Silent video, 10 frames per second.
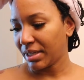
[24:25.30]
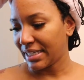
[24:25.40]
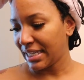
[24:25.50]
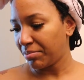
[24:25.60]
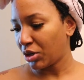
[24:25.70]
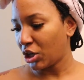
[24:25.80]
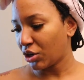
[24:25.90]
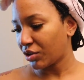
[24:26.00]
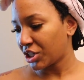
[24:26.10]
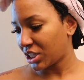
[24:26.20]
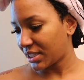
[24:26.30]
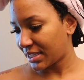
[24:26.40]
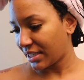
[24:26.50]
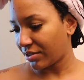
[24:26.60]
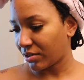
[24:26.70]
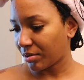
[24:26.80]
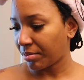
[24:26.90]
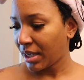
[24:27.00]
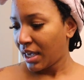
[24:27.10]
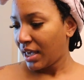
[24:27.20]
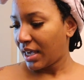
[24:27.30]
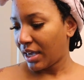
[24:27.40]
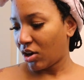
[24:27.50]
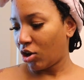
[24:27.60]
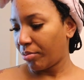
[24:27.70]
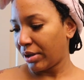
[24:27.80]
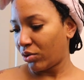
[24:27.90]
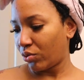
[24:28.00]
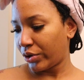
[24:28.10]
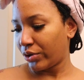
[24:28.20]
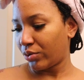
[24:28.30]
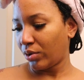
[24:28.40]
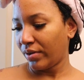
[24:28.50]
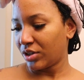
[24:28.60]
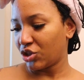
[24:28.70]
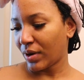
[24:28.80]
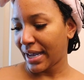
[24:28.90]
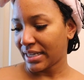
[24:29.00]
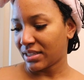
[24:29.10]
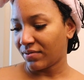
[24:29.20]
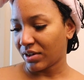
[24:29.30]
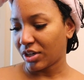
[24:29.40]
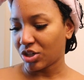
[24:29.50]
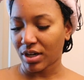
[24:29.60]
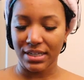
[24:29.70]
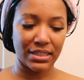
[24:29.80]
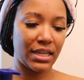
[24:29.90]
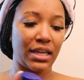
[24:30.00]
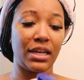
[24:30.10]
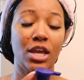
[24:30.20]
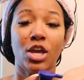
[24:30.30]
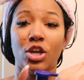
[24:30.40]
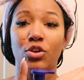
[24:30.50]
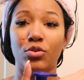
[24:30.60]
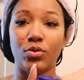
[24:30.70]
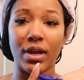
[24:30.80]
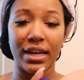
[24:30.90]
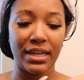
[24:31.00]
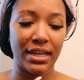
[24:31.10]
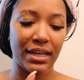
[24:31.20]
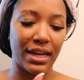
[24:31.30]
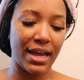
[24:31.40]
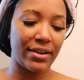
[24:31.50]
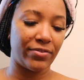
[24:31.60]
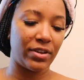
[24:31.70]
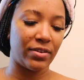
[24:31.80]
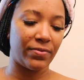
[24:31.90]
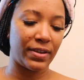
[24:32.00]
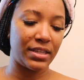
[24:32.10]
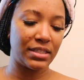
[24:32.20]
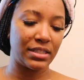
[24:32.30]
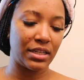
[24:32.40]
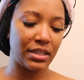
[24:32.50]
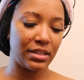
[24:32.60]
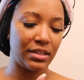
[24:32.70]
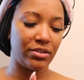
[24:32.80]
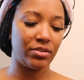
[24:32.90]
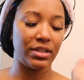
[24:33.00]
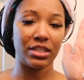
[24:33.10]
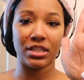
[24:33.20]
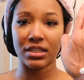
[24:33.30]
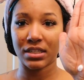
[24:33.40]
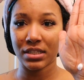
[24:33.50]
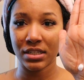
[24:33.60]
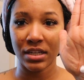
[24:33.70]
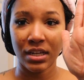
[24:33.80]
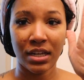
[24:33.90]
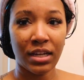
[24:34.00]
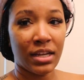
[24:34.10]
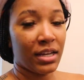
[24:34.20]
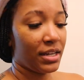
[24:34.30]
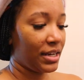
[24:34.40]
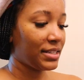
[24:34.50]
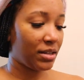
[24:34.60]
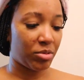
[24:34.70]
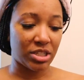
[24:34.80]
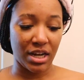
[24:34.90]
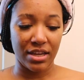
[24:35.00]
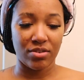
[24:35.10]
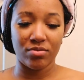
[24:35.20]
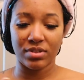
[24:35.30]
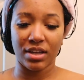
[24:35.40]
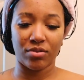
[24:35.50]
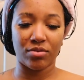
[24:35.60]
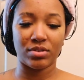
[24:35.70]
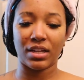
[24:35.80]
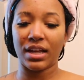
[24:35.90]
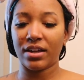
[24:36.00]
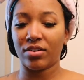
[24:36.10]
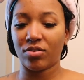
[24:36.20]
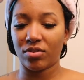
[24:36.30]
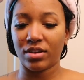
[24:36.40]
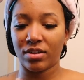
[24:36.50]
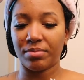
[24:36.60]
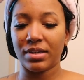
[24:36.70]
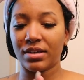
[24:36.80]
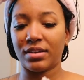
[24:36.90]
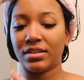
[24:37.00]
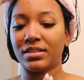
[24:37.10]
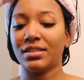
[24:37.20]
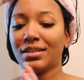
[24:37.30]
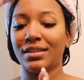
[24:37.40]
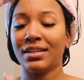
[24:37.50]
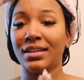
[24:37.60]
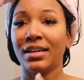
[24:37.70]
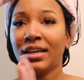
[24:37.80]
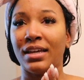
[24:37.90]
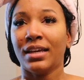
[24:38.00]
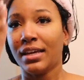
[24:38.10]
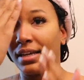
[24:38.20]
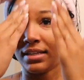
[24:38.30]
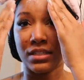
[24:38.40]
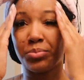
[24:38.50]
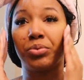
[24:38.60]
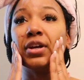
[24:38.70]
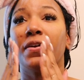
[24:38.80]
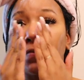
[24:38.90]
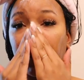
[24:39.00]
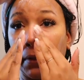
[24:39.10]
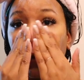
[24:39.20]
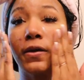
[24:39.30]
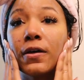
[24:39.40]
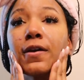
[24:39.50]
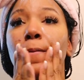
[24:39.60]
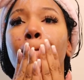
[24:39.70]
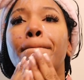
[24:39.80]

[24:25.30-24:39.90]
Deep Nourishing Serum and almond oil, dry to very dry skin. You do not need a lot for your face. Literally just, that's how much I use. I don't use a lot at all, y'all, because it spread really good.